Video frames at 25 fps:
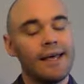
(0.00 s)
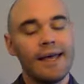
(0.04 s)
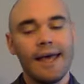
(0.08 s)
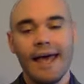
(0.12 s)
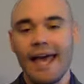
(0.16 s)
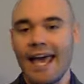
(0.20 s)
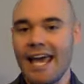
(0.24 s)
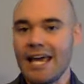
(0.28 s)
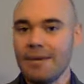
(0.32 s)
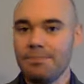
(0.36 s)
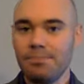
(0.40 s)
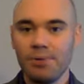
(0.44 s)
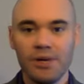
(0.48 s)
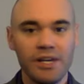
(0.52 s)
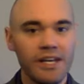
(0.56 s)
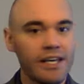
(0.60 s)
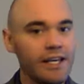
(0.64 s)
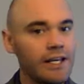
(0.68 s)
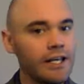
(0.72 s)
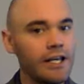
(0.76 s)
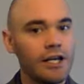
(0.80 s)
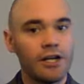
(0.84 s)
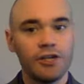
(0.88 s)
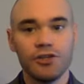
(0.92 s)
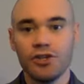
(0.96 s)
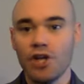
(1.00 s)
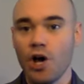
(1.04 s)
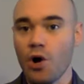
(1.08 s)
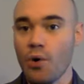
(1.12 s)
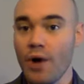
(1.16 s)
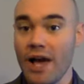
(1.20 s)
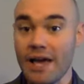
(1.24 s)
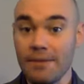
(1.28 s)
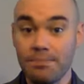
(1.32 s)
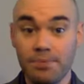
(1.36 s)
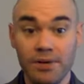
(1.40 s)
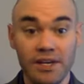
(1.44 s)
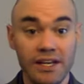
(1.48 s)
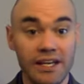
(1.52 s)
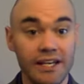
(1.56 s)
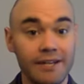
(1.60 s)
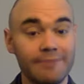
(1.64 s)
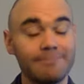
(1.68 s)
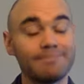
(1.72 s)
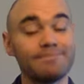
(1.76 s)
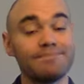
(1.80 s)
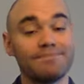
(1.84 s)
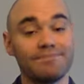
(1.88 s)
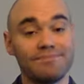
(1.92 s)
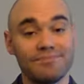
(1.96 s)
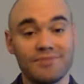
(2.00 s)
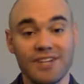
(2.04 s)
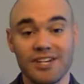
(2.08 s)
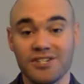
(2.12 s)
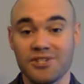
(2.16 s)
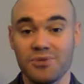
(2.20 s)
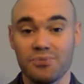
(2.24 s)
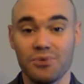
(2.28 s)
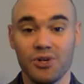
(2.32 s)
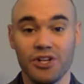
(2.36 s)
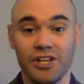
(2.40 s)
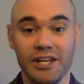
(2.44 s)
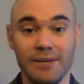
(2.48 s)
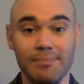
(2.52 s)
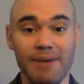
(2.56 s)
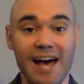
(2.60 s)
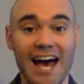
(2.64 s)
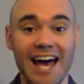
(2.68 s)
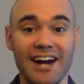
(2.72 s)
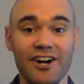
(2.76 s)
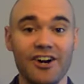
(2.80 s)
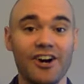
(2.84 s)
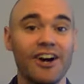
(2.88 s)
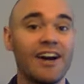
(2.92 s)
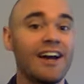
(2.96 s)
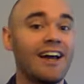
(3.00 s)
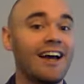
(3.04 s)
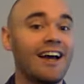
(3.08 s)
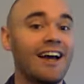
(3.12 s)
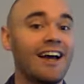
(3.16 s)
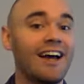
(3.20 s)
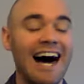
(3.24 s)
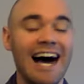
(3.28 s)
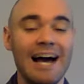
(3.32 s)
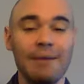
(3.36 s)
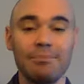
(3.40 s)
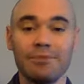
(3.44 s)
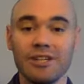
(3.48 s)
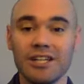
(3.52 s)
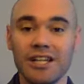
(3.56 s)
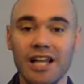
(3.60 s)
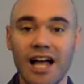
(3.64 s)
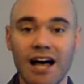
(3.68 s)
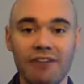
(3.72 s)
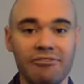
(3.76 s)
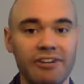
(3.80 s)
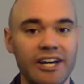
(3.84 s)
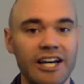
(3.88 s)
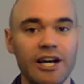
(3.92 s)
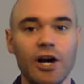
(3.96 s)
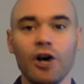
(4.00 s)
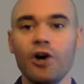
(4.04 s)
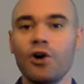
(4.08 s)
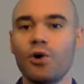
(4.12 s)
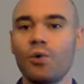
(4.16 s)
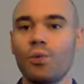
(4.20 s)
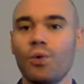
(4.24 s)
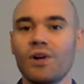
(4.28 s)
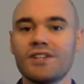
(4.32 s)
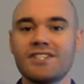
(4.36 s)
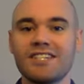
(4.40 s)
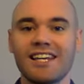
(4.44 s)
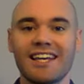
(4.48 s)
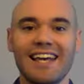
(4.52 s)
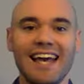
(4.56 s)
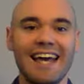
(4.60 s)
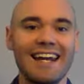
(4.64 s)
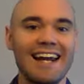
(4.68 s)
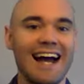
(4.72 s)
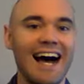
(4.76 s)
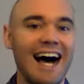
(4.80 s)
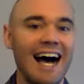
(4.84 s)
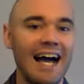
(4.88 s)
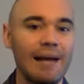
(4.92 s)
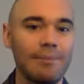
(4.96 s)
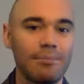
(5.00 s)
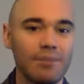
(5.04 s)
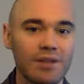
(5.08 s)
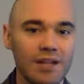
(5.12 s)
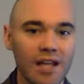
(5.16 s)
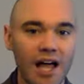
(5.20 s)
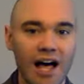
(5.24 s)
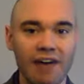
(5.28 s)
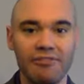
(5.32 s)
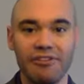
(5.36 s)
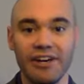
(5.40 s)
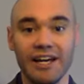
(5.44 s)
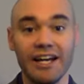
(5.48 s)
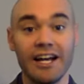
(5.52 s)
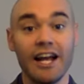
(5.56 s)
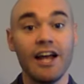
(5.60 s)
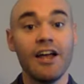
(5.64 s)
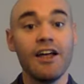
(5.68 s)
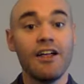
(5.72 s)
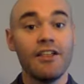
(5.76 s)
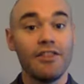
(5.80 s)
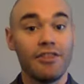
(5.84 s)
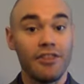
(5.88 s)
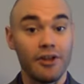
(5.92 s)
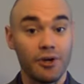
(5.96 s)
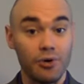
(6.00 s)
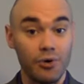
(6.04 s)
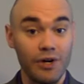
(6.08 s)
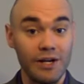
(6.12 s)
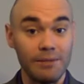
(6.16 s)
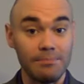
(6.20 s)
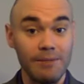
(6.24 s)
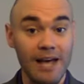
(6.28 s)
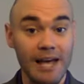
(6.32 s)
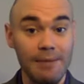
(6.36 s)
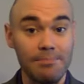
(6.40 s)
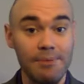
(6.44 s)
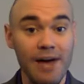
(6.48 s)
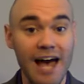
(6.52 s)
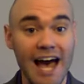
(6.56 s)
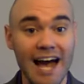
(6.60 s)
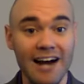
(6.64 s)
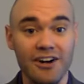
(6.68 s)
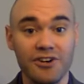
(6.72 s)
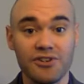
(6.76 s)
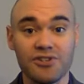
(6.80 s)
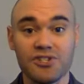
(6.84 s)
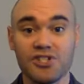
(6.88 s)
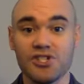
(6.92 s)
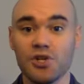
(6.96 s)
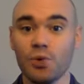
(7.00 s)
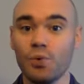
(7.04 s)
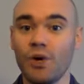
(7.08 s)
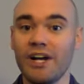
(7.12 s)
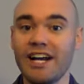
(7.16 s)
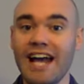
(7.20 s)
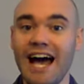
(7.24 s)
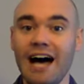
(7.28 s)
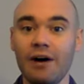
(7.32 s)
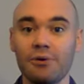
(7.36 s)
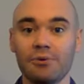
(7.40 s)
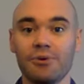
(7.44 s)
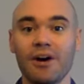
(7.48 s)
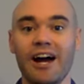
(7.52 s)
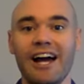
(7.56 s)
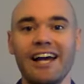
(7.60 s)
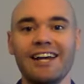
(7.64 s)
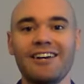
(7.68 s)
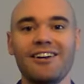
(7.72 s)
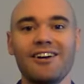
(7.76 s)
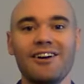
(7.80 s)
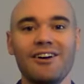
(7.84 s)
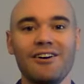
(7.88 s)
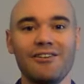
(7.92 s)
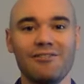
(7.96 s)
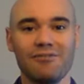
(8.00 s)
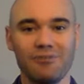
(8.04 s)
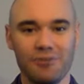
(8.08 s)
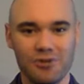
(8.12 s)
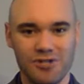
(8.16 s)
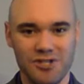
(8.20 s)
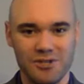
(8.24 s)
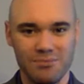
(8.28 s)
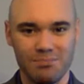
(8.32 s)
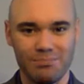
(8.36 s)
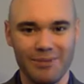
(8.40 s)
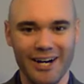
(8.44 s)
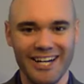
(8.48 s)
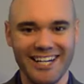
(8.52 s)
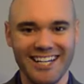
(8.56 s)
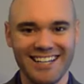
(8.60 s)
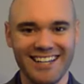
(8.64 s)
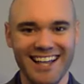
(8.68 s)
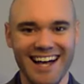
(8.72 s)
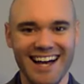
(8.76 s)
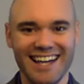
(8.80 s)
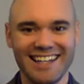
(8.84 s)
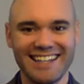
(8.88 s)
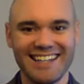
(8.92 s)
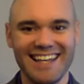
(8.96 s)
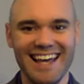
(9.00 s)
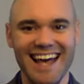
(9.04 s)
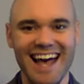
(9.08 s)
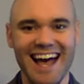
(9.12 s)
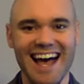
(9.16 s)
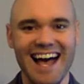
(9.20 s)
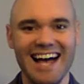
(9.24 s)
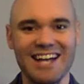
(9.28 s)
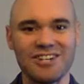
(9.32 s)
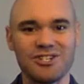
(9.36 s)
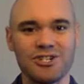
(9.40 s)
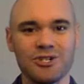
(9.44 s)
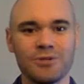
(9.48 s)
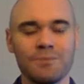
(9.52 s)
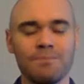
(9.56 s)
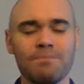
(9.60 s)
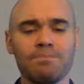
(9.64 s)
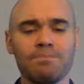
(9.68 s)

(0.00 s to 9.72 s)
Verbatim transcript: AP, no AP, doesn't really matter. I'm loving, once again, I'm loving the Green Bay Packers to win outright for some money line cash.